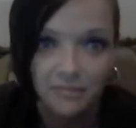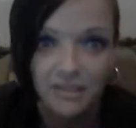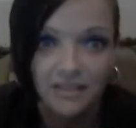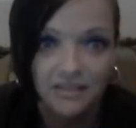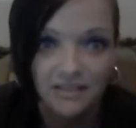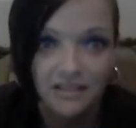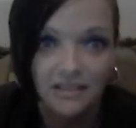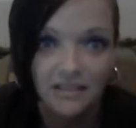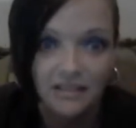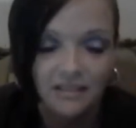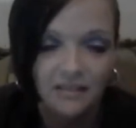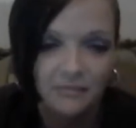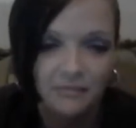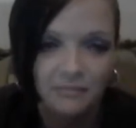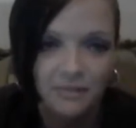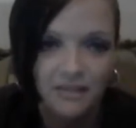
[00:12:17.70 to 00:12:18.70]
big
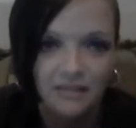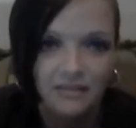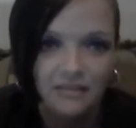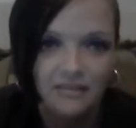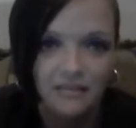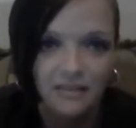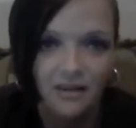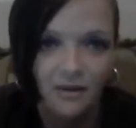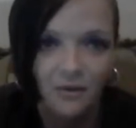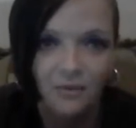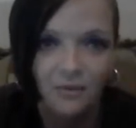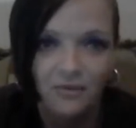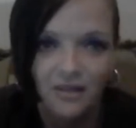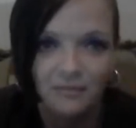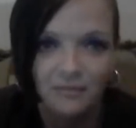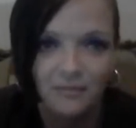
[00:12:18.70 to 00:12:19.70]
scene, a big a
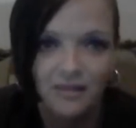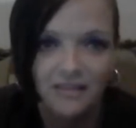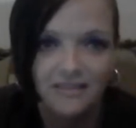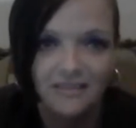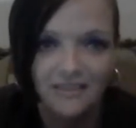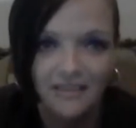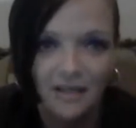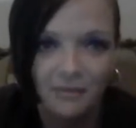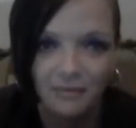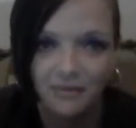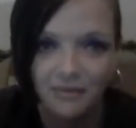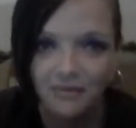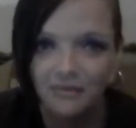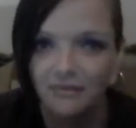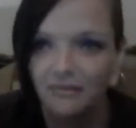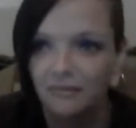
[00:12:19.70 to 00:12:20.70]
whole lot of mess
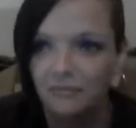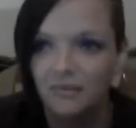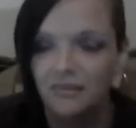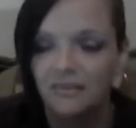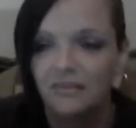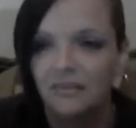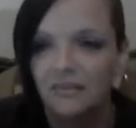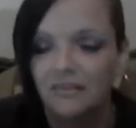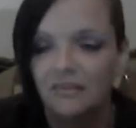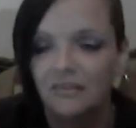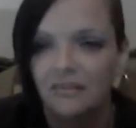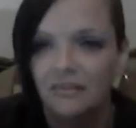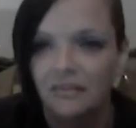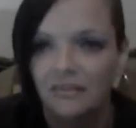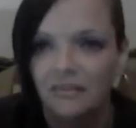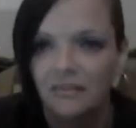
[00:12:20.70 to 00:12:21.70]
happening, but
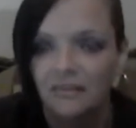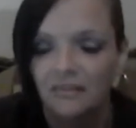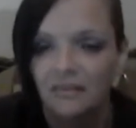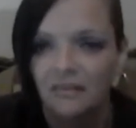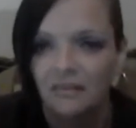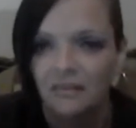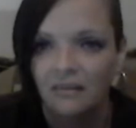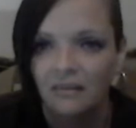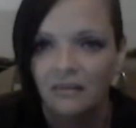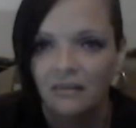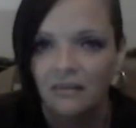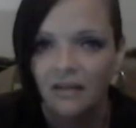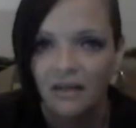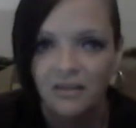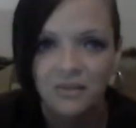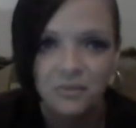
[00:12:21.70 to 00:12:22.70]

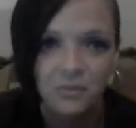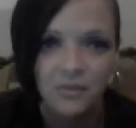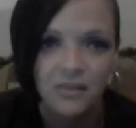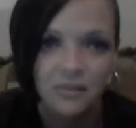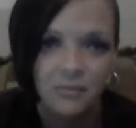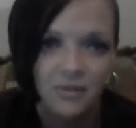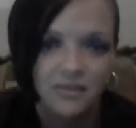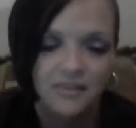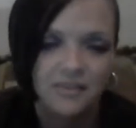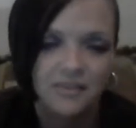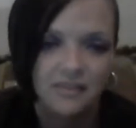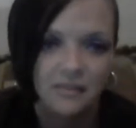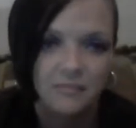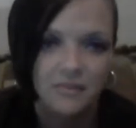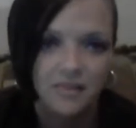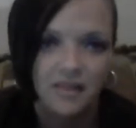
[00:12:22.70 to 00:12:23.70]
I just wanted to bring the
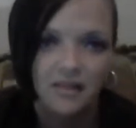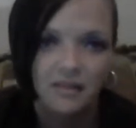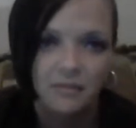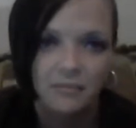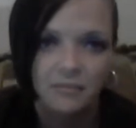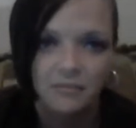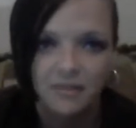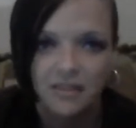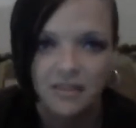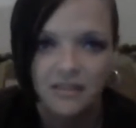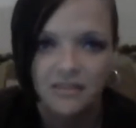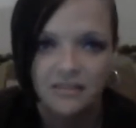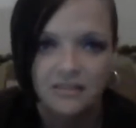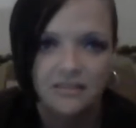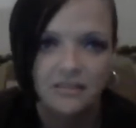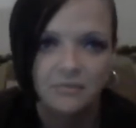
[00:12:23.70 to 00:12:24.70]
subject up
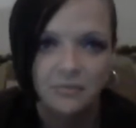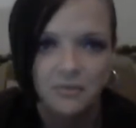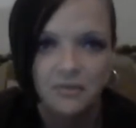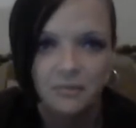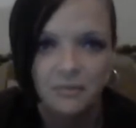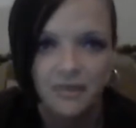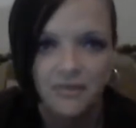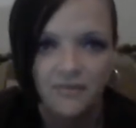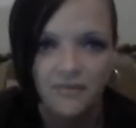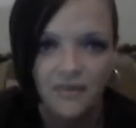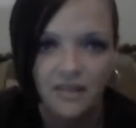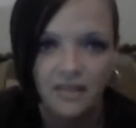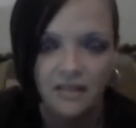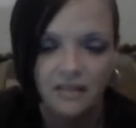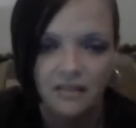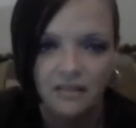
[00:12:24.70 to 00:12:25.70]
because it's a really big
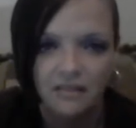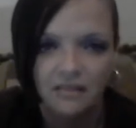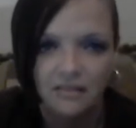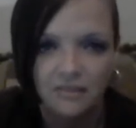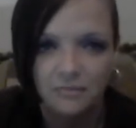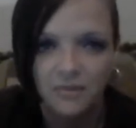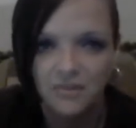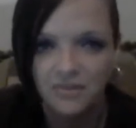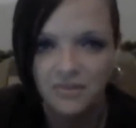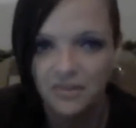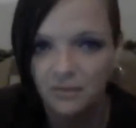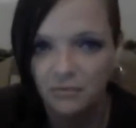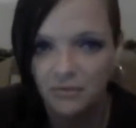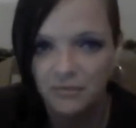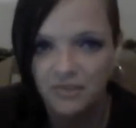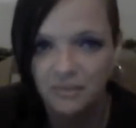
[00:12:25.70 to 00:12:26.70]
thing,
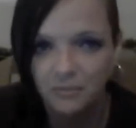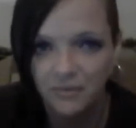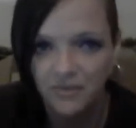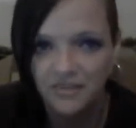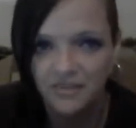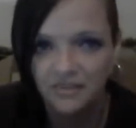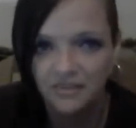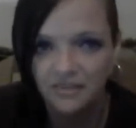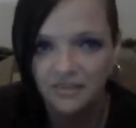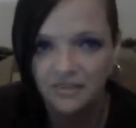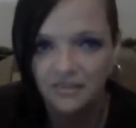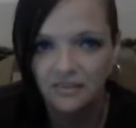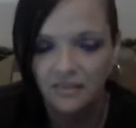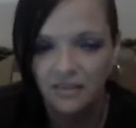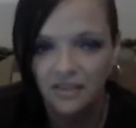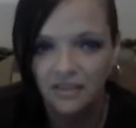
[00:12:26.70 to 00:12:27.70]
especially in women's
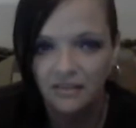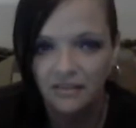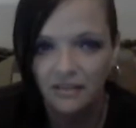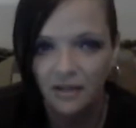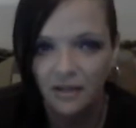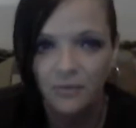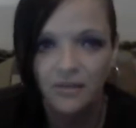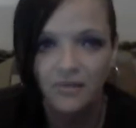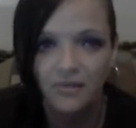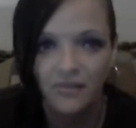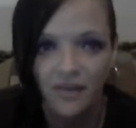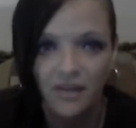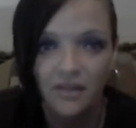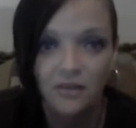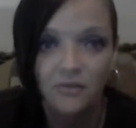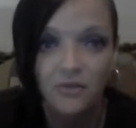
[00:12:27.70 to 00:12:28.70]
prisons. And I want to
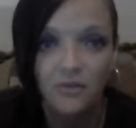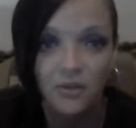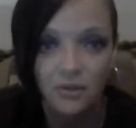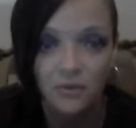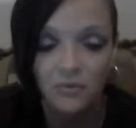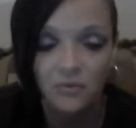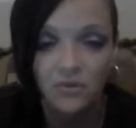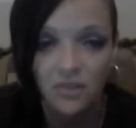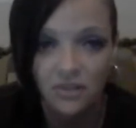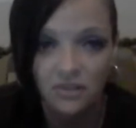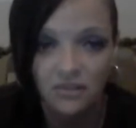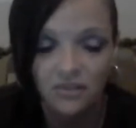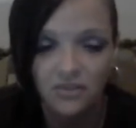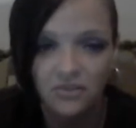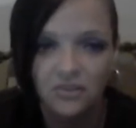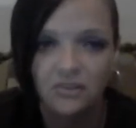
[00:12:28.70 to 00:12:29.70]
thank you too,
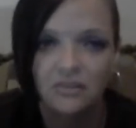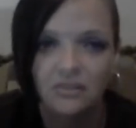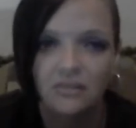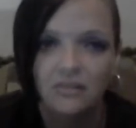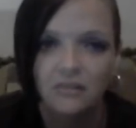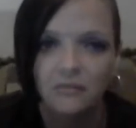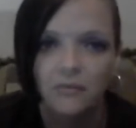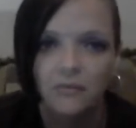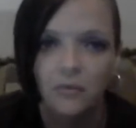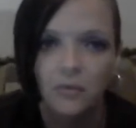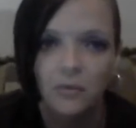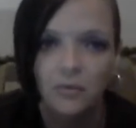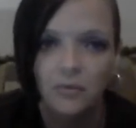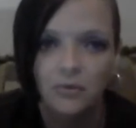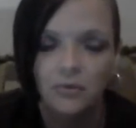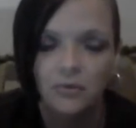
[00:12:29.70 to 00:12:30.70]
Josh,
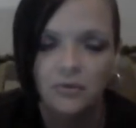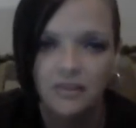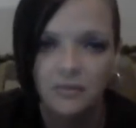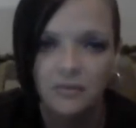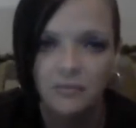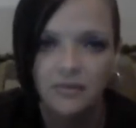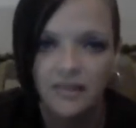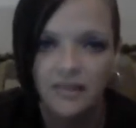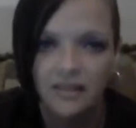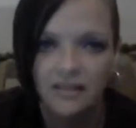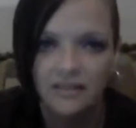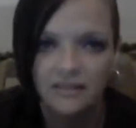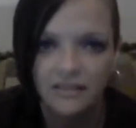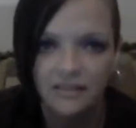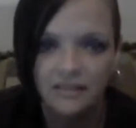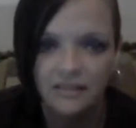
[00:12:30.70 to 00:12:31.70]
for giving me the
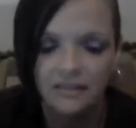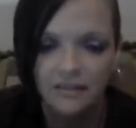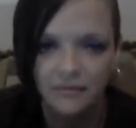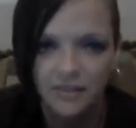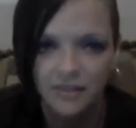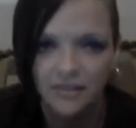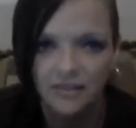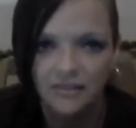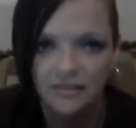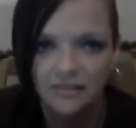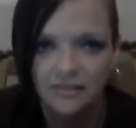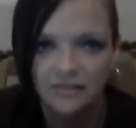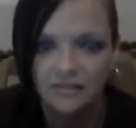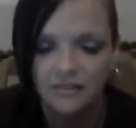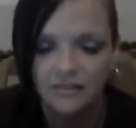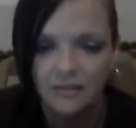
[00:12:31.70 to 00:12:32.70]
idea of
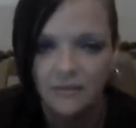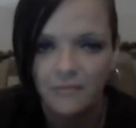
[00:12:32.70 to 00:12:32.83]
this.